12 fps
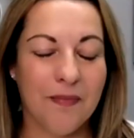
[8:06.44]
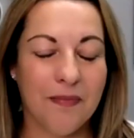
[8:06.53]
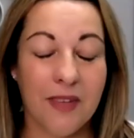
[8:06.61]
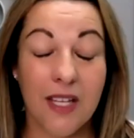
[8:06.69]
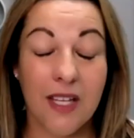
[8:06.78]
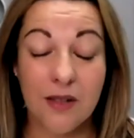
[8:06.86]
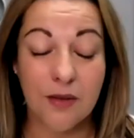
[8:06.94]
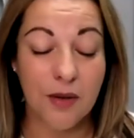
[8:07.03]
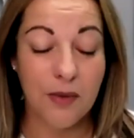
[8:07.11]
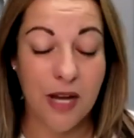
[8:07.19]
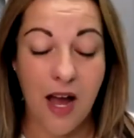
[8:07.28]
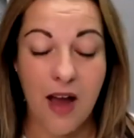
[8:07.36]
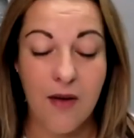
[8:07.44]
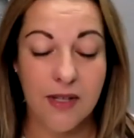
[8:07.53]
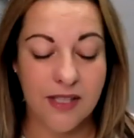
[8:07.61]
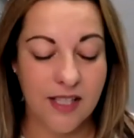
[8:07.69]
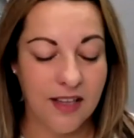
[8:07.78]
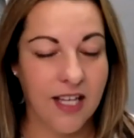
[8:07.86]
That's a great way. I always
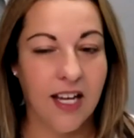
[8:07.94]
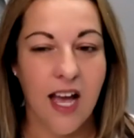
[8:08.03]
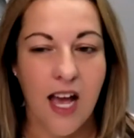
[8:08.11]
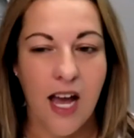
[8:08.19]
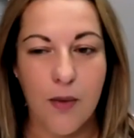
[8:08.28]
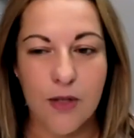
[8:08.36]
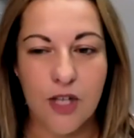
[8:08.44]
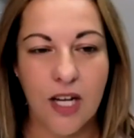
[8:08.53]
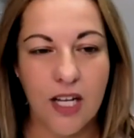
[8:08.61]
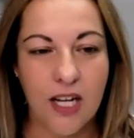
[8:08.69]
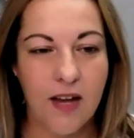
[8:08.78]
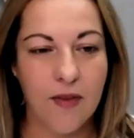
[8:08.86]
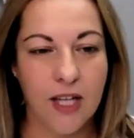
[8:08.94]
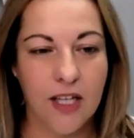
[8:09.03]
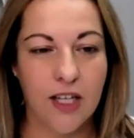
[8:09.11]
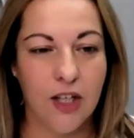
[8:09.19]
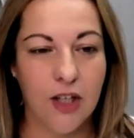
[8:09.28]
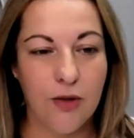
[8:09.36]
say, like, I wish I could have like
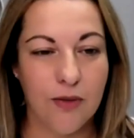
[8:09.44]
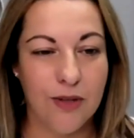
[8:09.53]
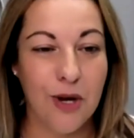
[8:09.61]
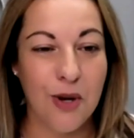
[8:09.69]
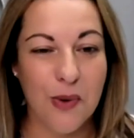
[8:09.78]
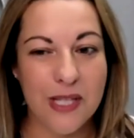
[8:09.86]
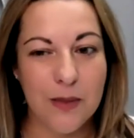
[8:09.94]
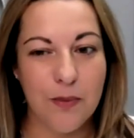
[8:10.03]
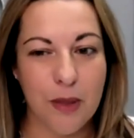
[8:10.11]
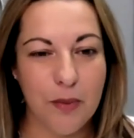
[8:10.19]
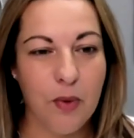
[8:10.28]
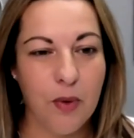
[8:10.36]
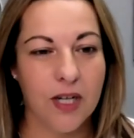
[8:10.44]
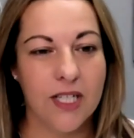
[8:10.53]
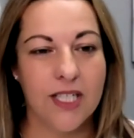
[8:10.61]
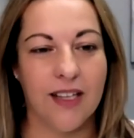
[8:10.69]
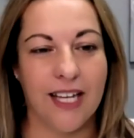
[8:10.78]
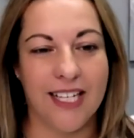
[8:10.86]
a USB port to
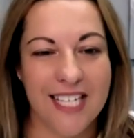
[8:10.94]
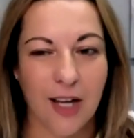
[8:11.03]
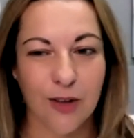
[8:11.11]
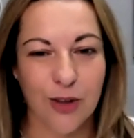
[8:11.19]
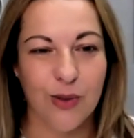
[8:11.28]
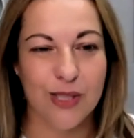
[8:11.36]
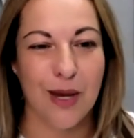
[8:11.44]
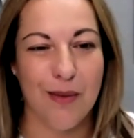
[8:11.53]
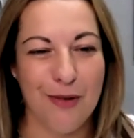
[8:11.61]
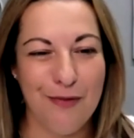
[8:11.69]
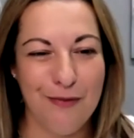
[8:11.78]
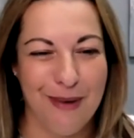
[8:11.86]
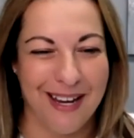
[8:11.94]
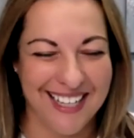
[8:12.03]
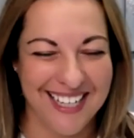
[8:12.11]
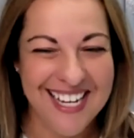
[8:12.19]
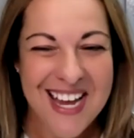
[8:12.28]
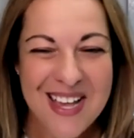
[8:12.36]
like download
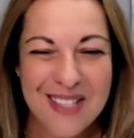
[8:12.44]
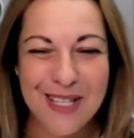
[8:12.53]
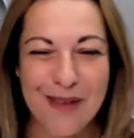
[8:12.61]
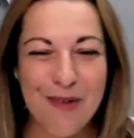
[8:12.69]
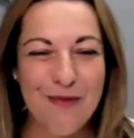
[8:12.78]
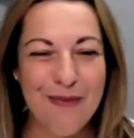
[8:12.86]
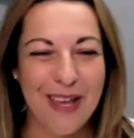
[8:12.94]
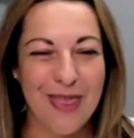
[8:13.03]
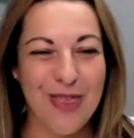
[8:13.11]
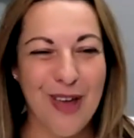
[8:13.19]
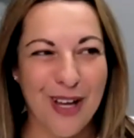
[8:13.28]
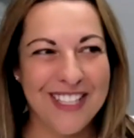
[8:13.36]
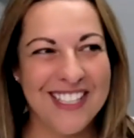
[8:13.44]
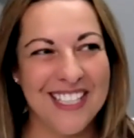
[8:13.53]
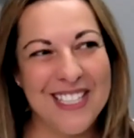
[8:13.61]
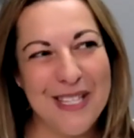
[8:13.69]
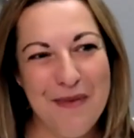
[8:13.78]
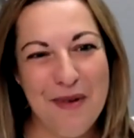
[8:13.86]
some of my thoughts and
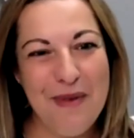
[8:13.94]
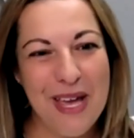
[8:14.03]
some of my.